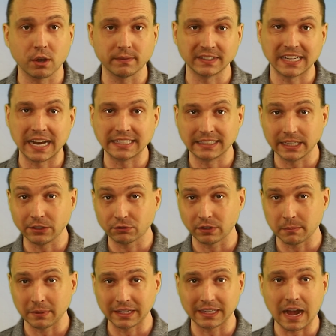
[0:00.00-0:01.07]
COVID-19
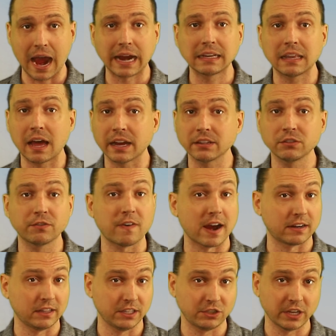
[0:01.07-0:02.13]
treatment guidelines
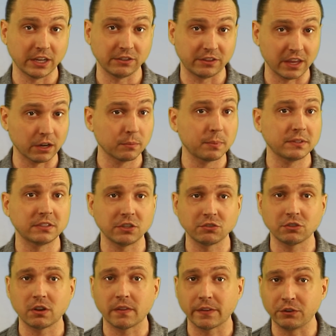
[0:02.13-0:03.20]
finally changed their
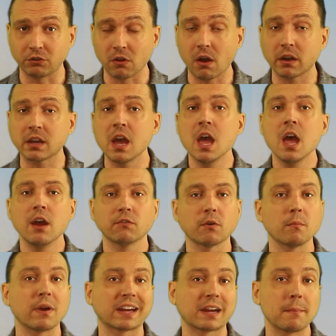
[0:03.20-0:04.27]
position on the drug
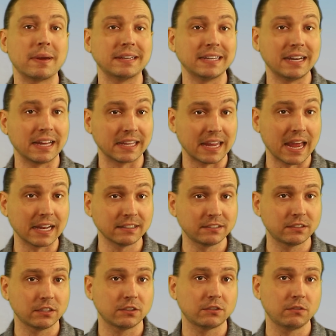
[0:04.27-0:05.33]
from recommending
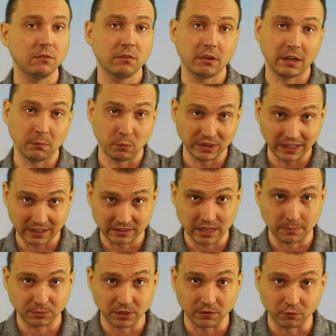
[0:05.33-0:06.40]
against with the
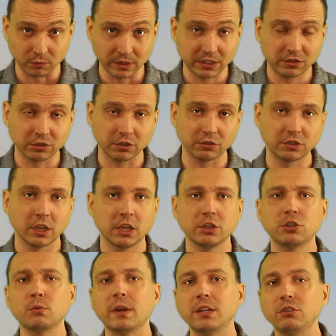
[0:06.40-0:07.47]
exception of research,
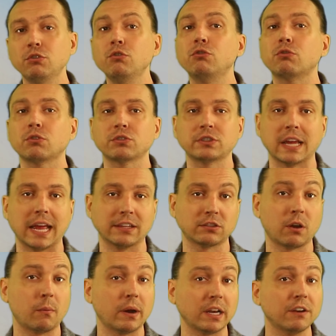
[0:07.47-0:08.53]
to a neutral stance
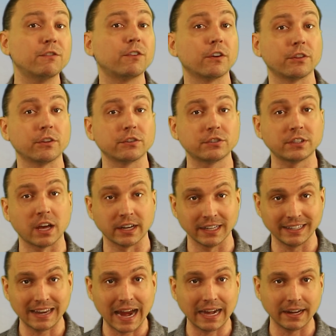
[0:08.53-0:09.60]
awaiting further
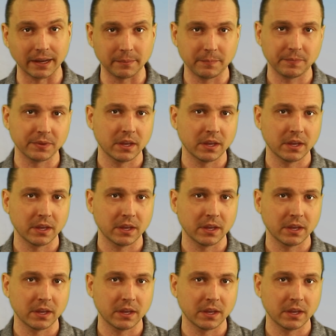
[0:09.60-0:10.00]
study data.